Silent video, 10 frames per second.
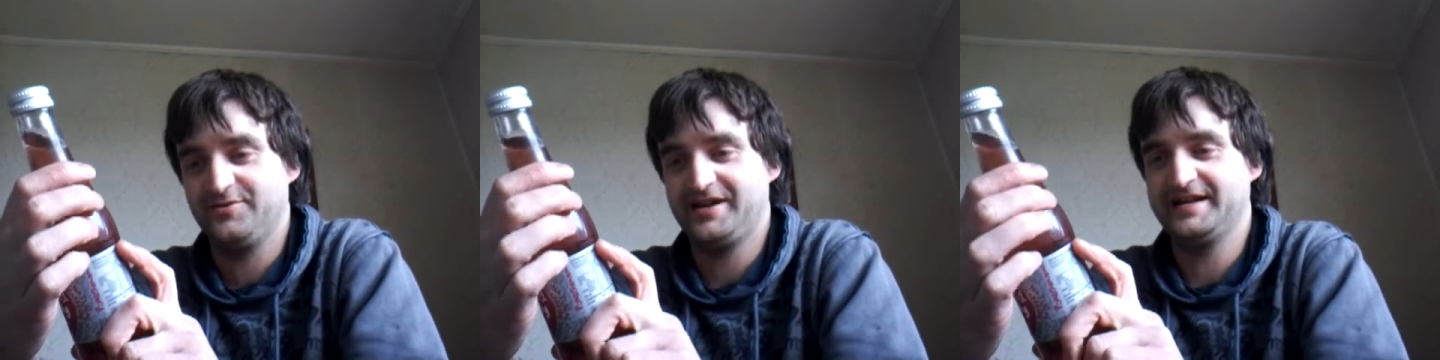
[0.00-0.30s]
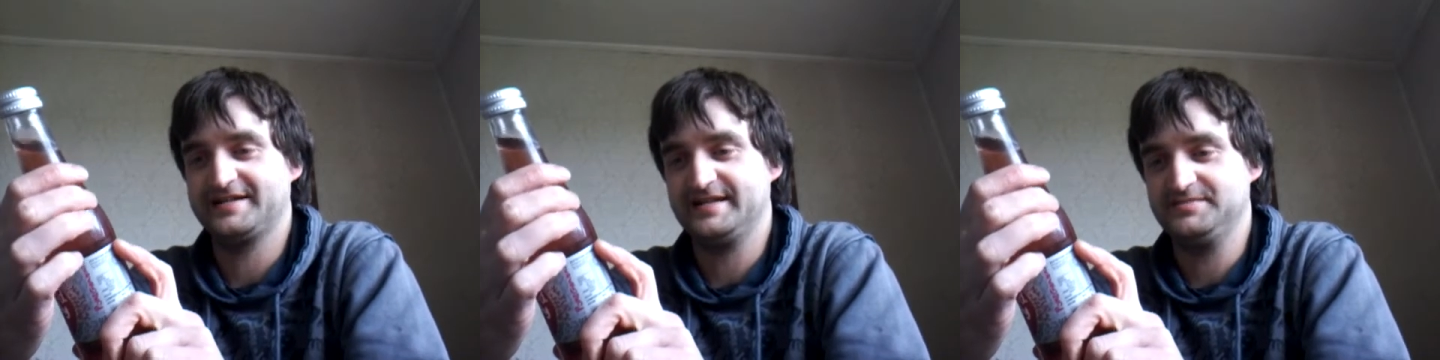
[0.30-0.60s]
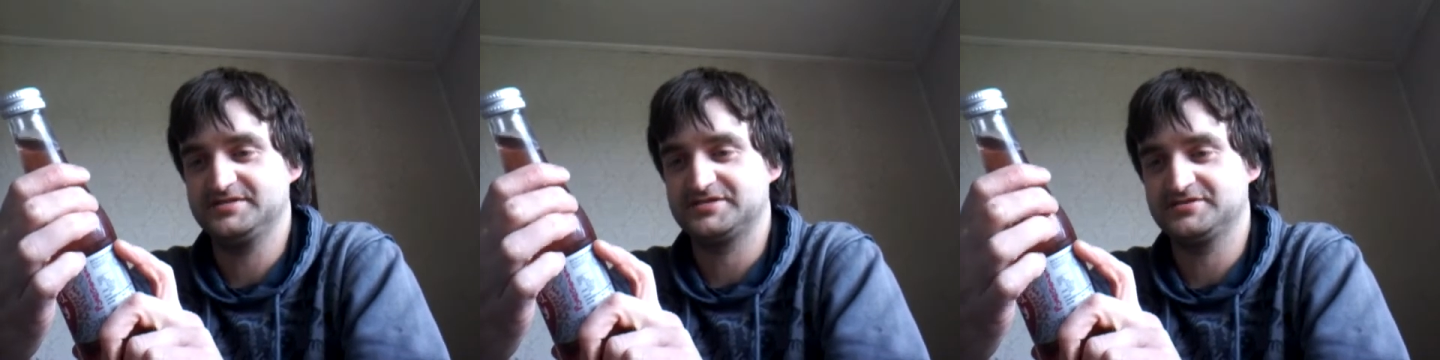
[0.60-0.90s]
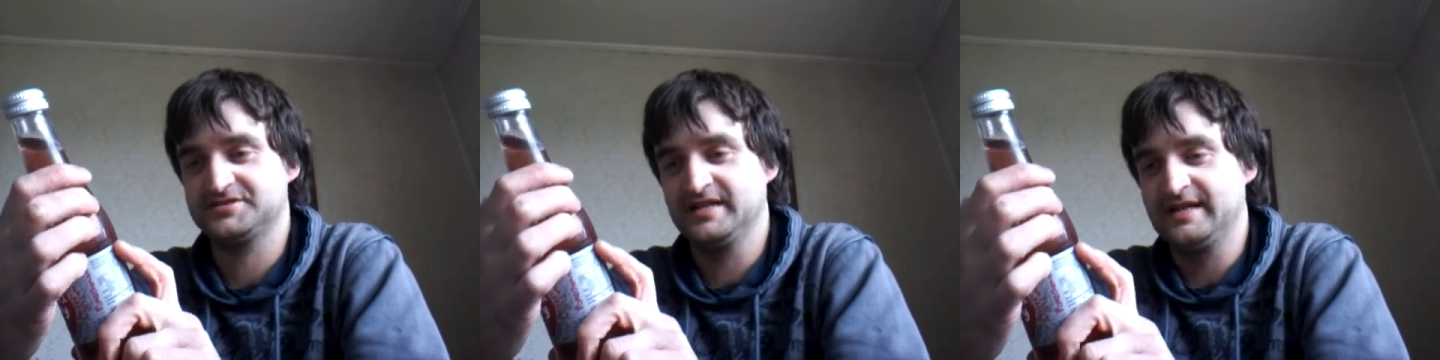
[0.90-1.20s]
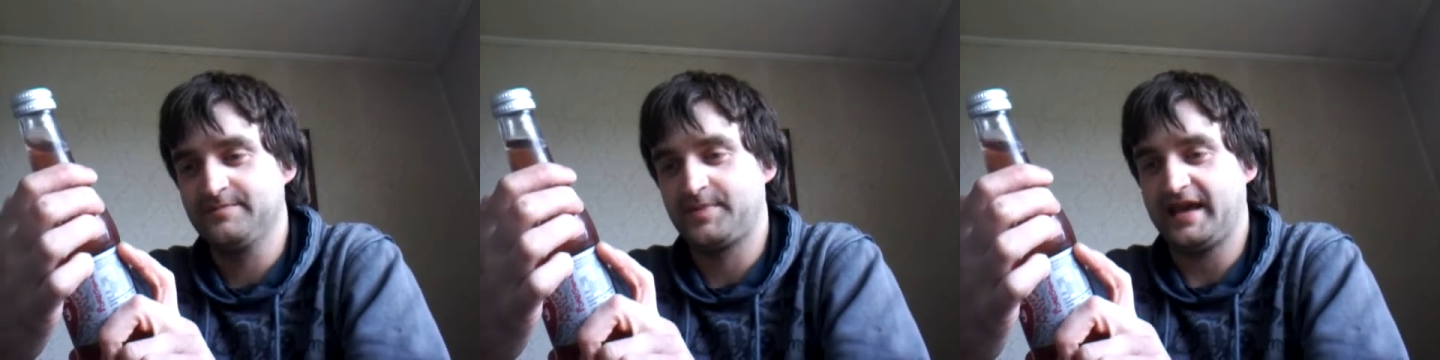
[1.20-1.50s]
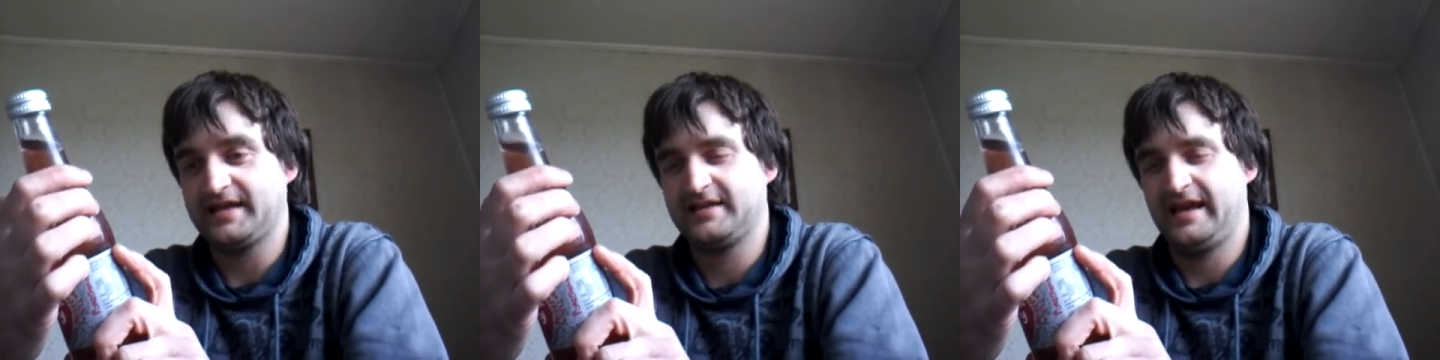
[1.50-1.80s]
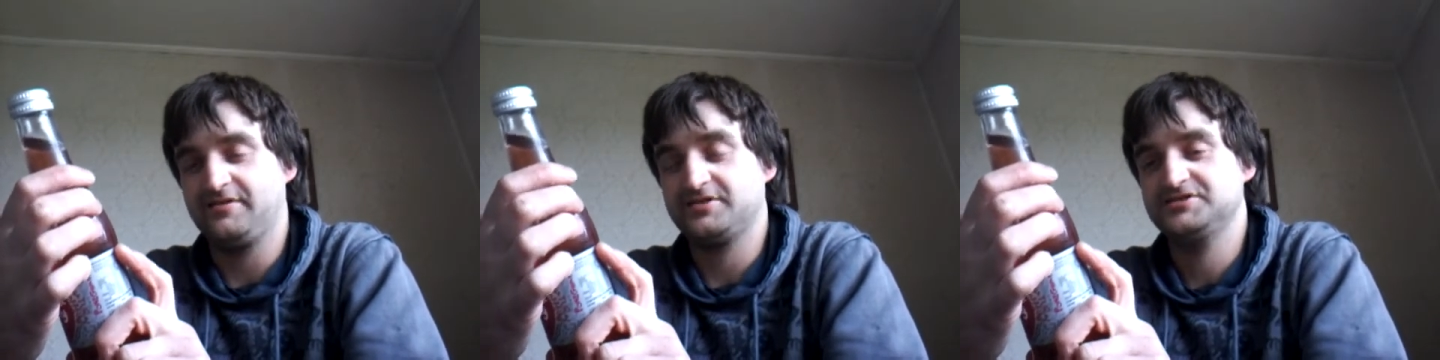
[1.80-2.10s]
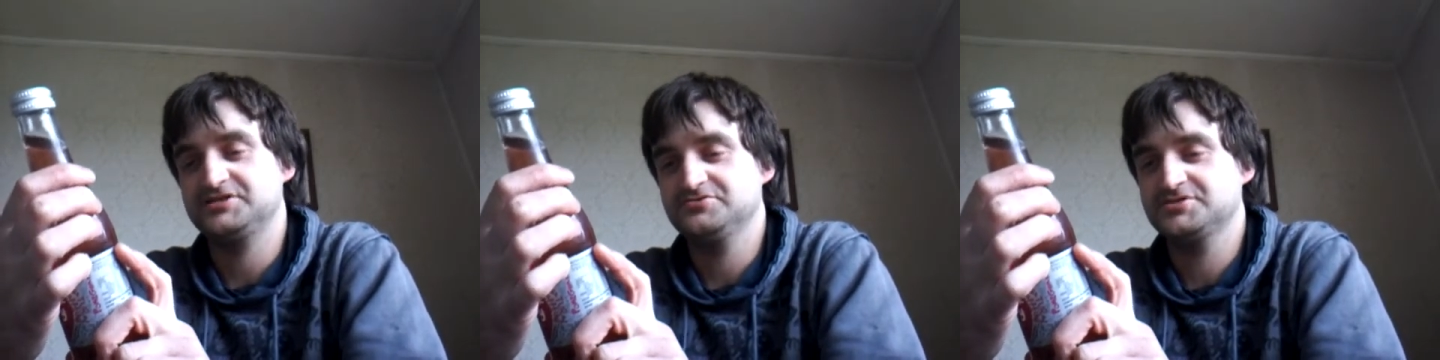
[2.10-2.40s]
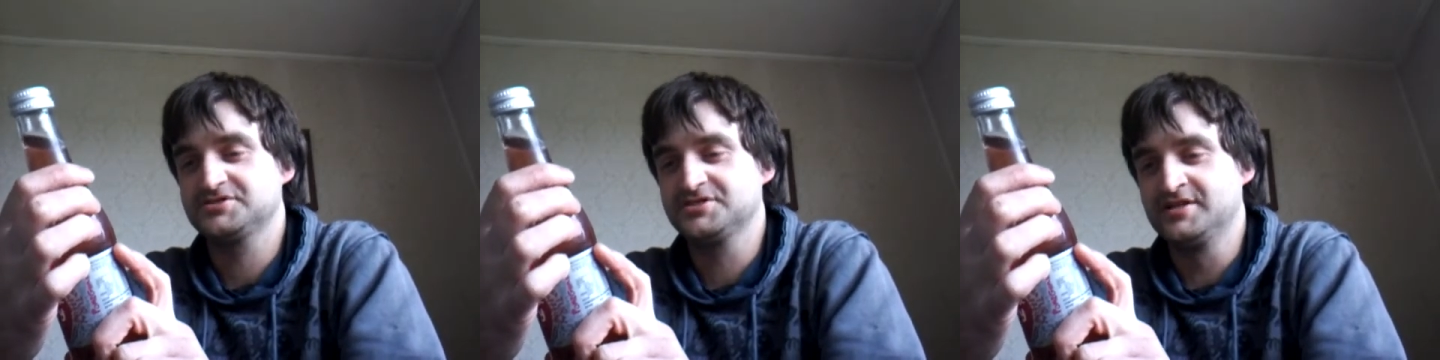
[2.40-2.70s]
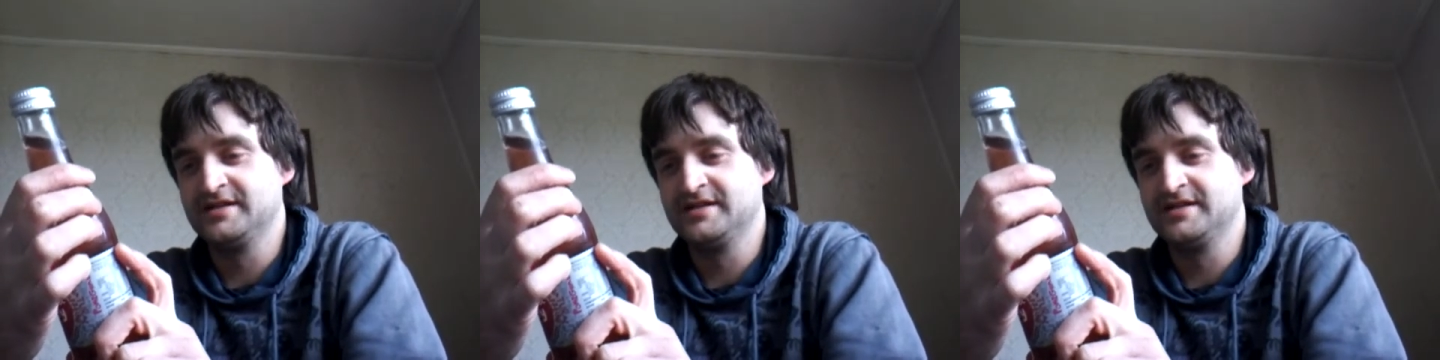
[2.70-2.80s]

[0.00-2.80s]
organic lemon juice, black carrot juice,